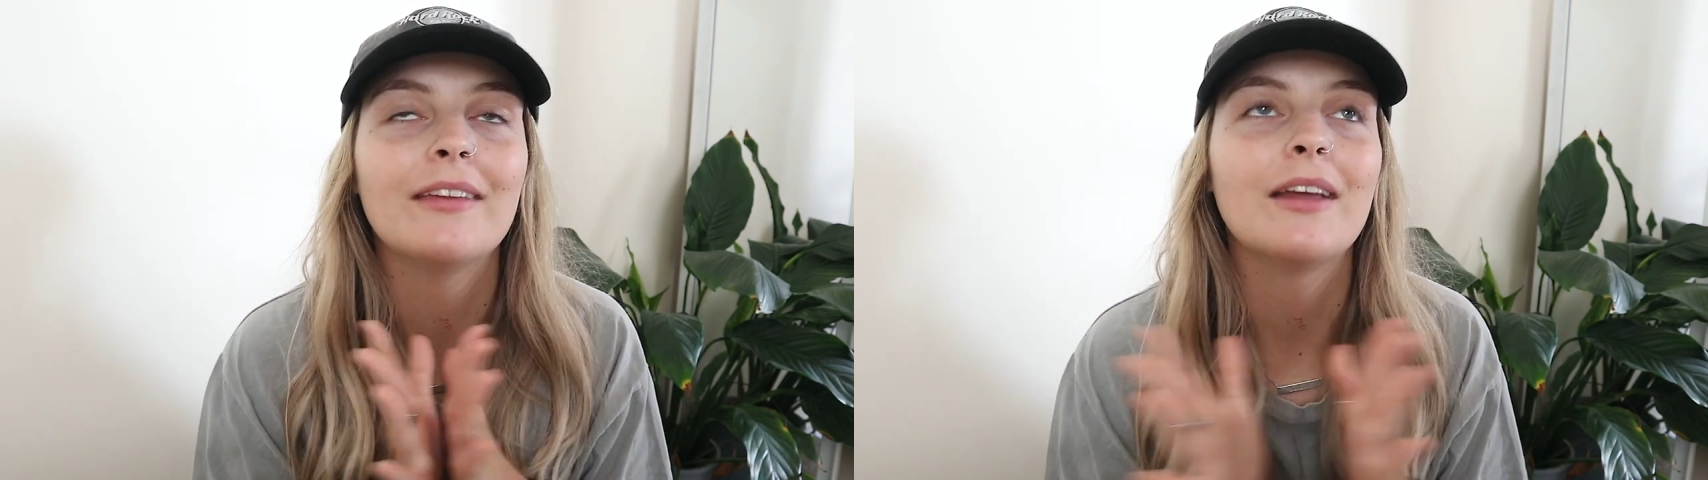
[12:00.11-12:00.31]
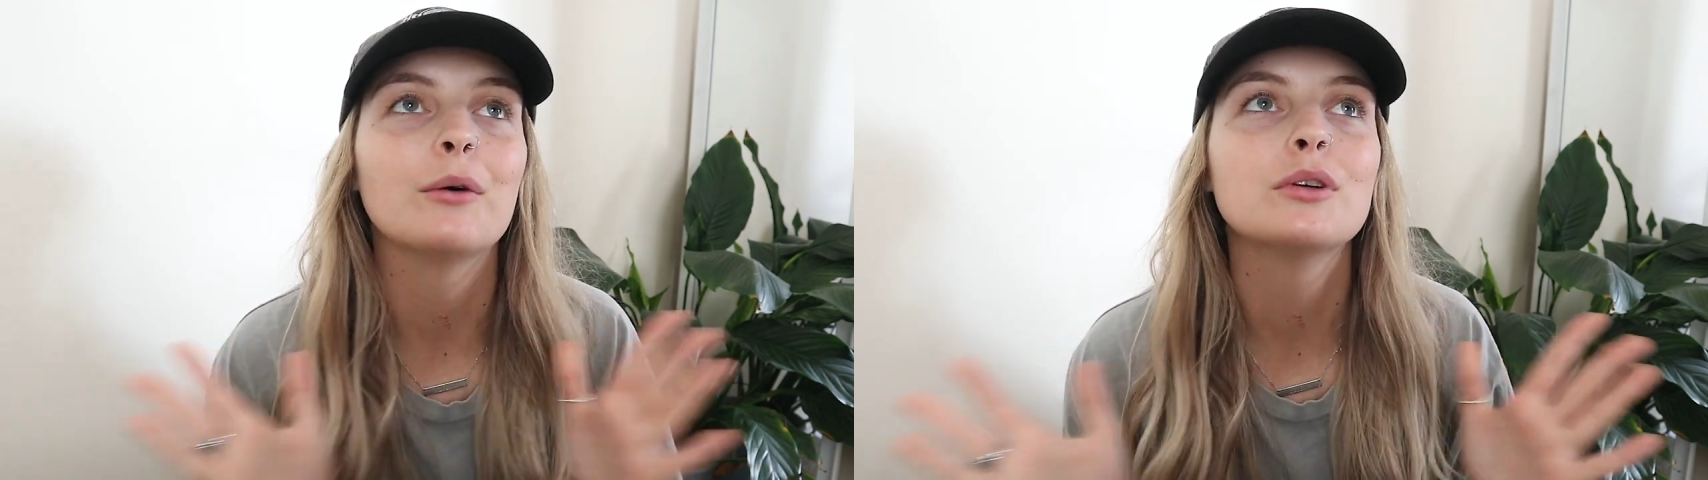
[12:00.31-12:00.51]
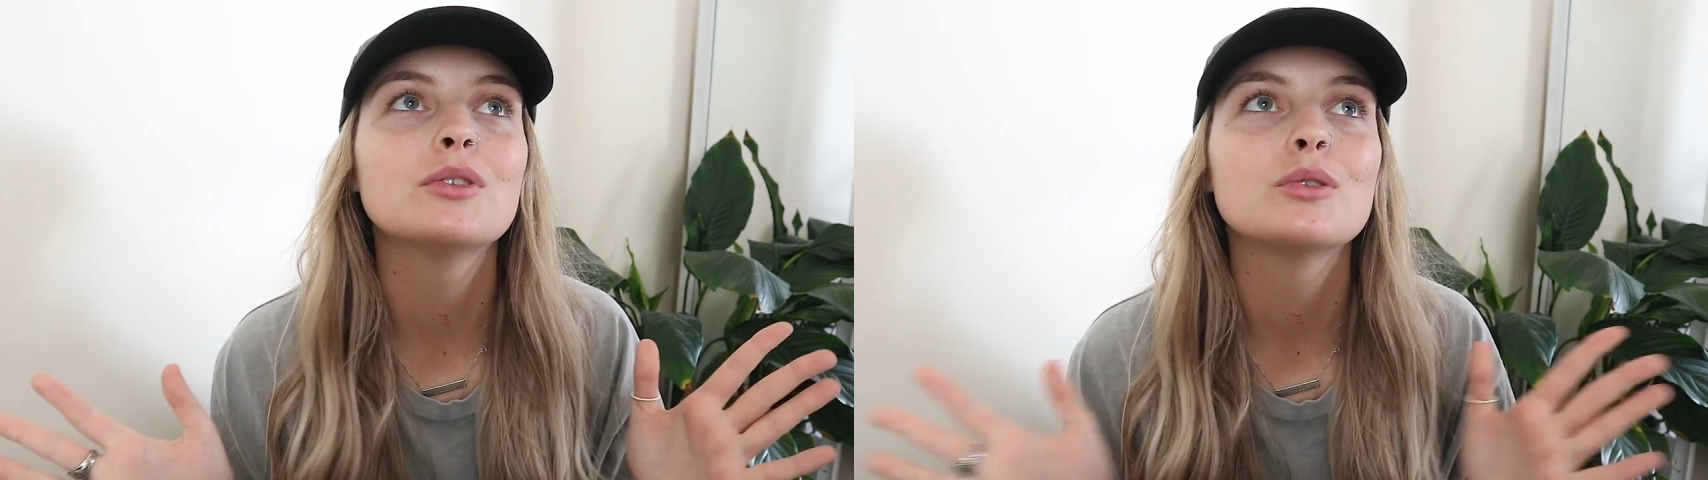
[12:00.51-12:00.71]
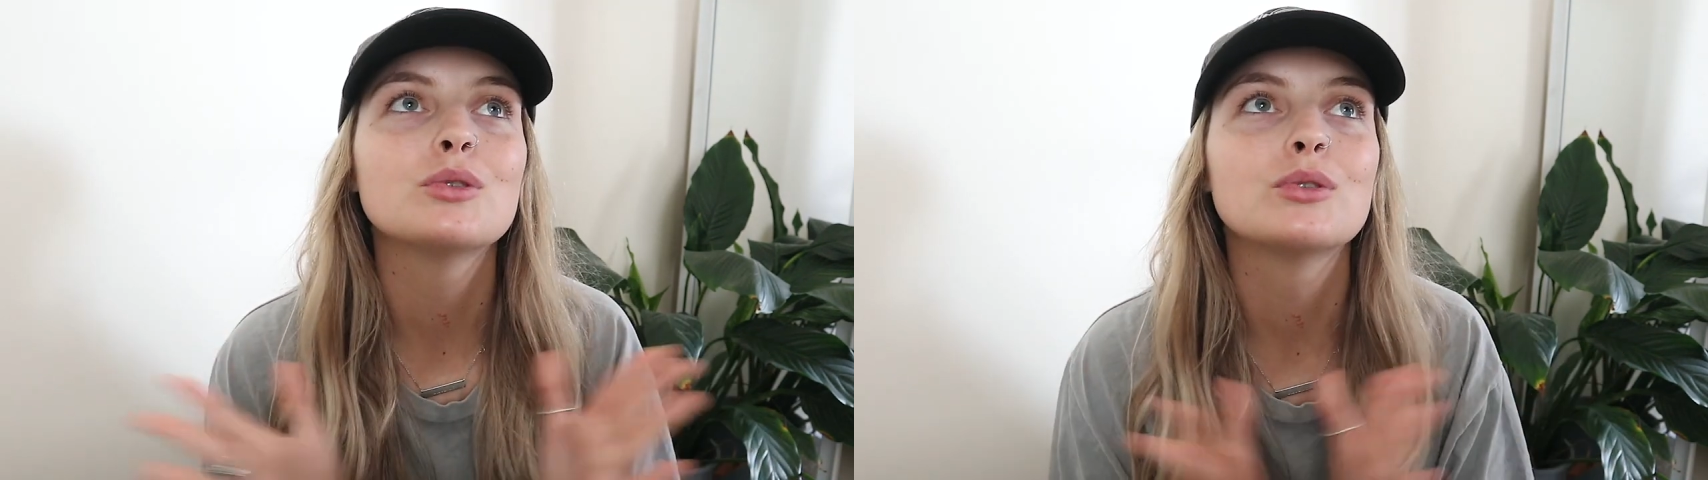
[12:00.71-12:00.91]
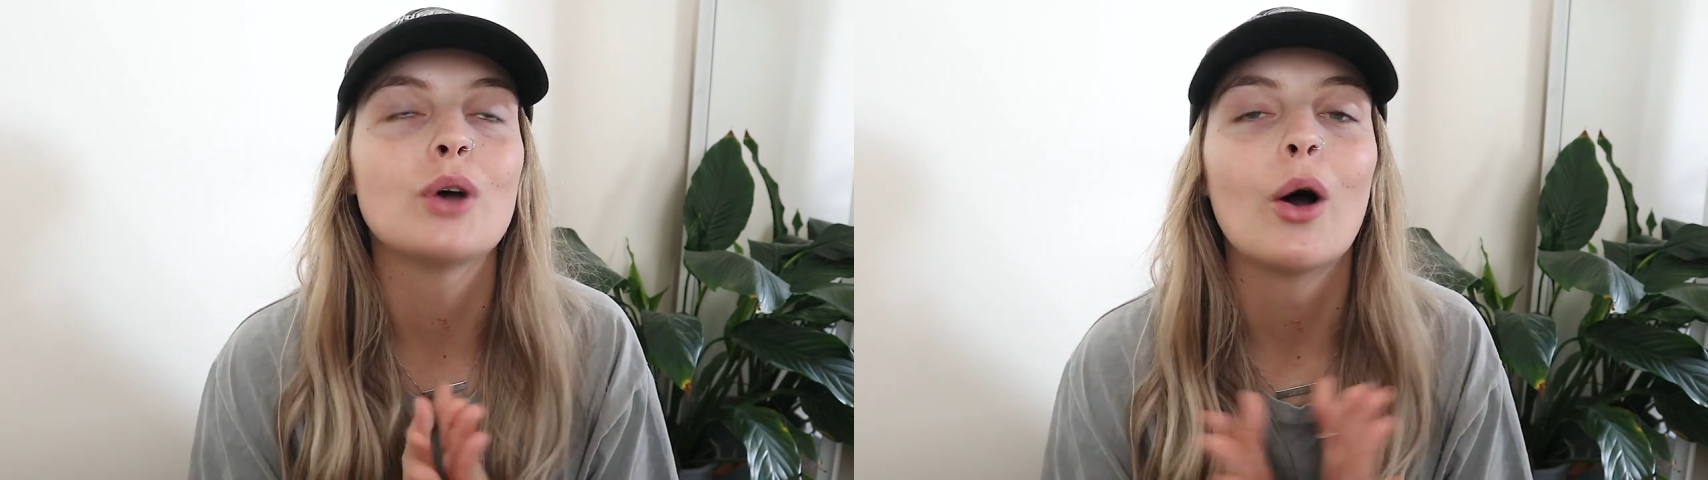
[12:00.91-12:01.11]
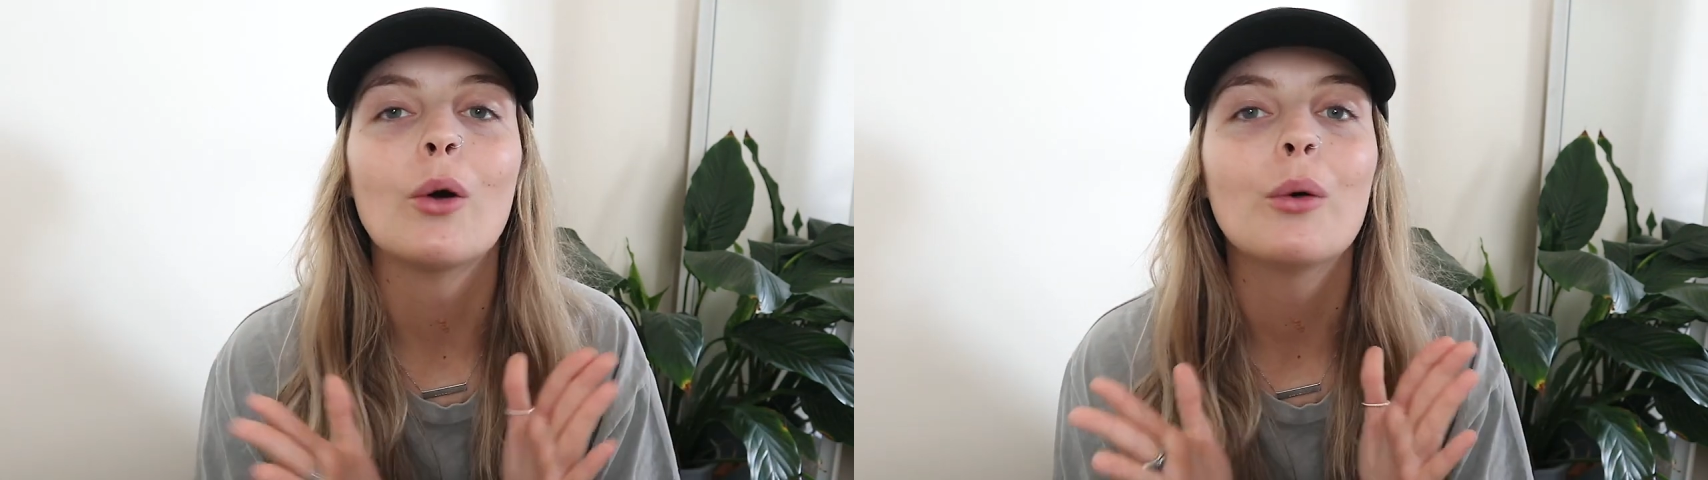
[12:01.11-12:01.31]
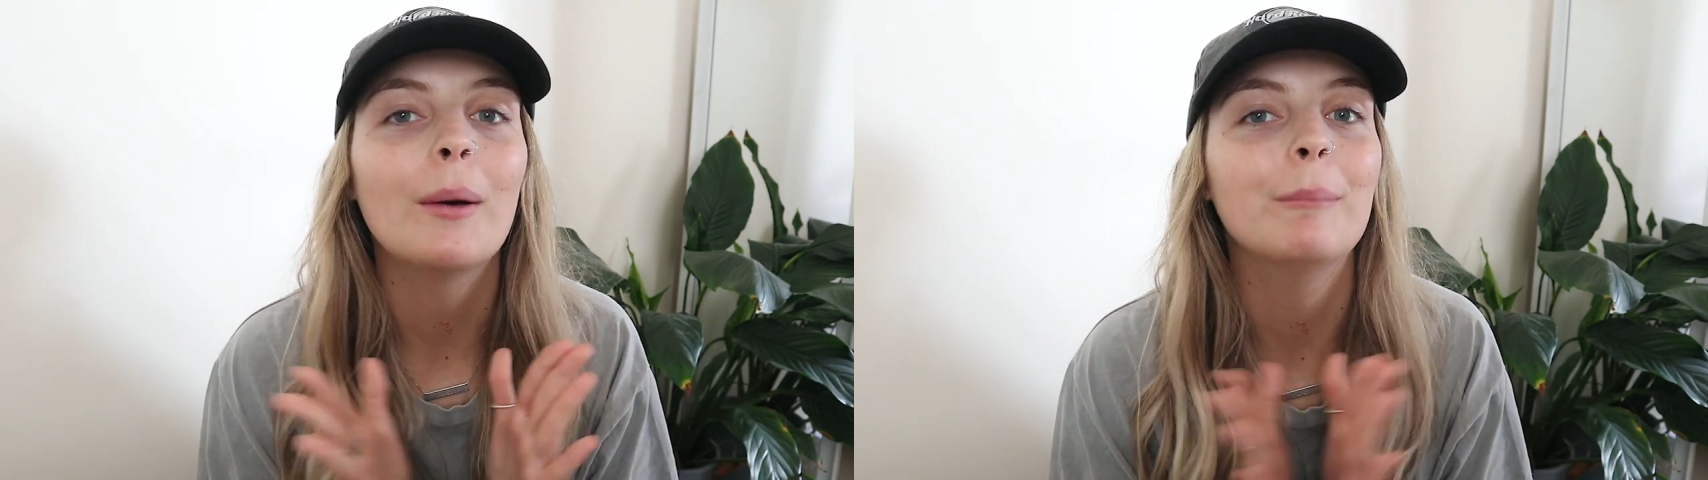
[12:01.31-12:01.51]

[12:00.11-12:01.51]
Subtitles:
And there was so